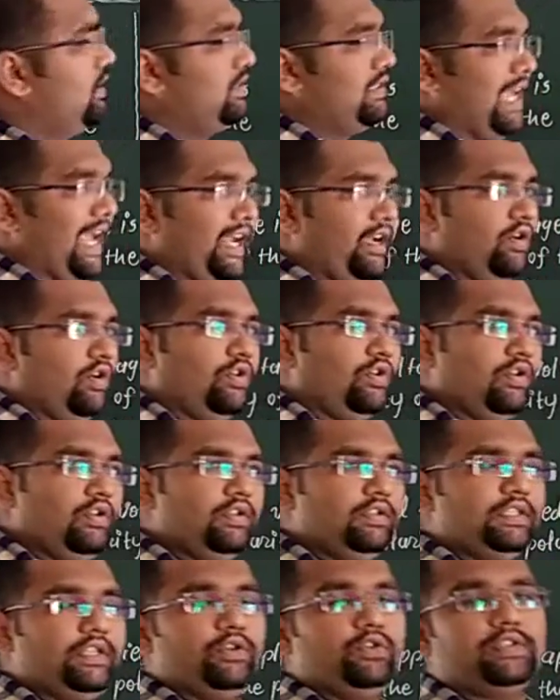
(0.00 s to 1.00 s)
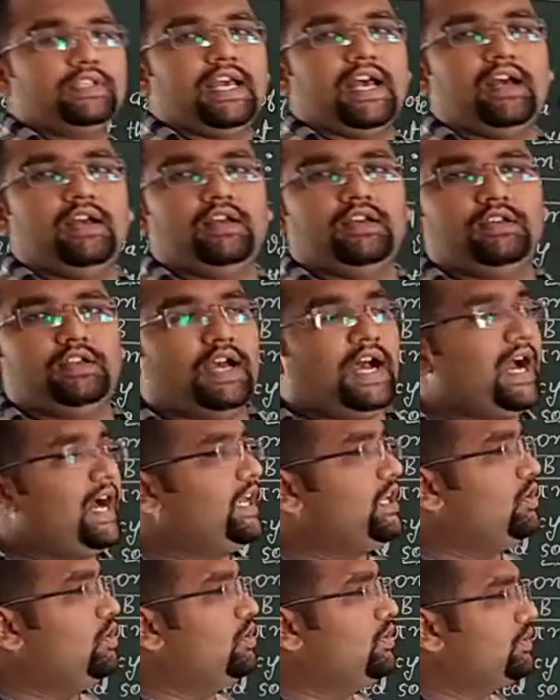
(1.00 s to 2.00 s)
Cyclotrons
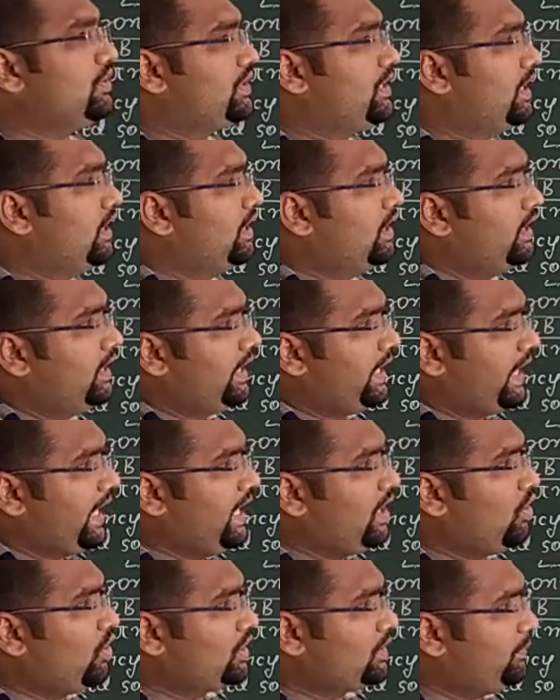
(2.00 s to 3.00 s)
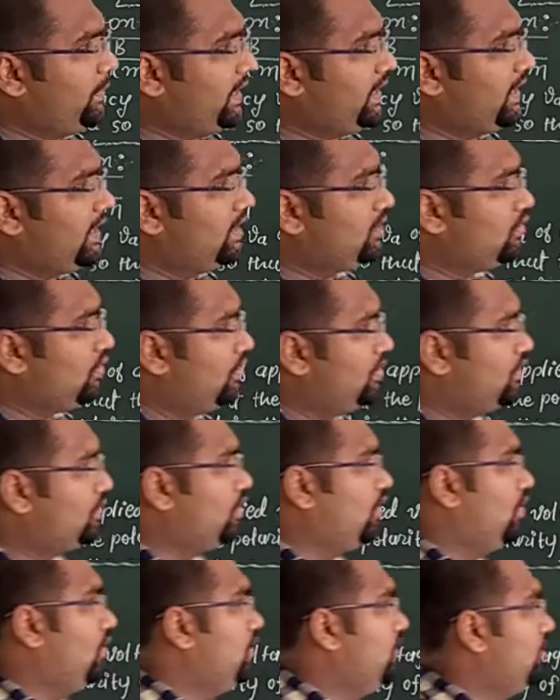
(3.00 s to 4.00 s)
are used in hospitals also.